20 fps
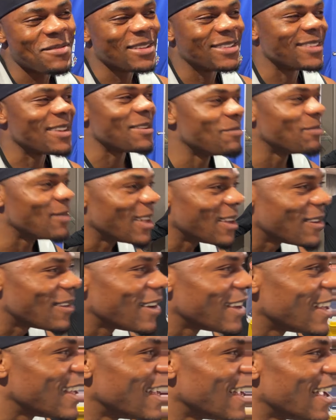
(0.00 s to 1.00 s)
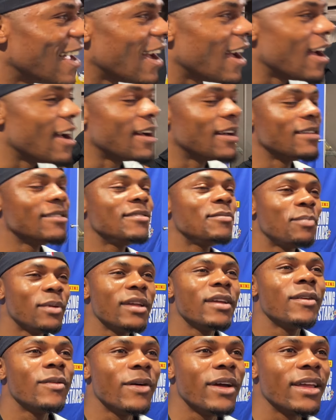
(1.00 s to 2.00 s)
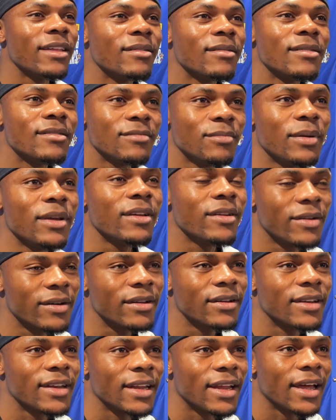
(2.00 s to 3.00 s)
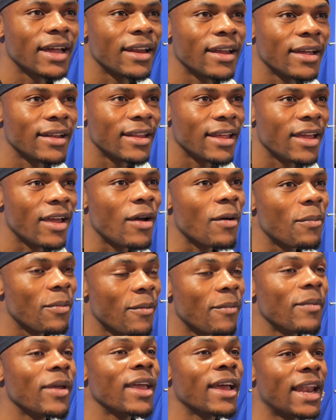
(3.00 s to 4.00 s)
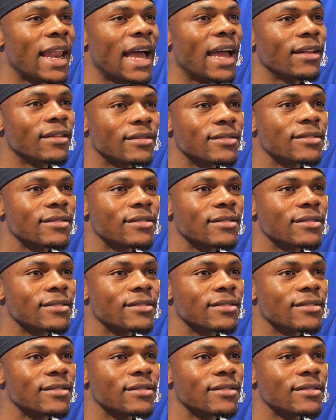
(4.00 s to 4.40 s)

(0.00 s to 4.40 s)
be something quick. It's been great. It's been good, and they're helping me a lot.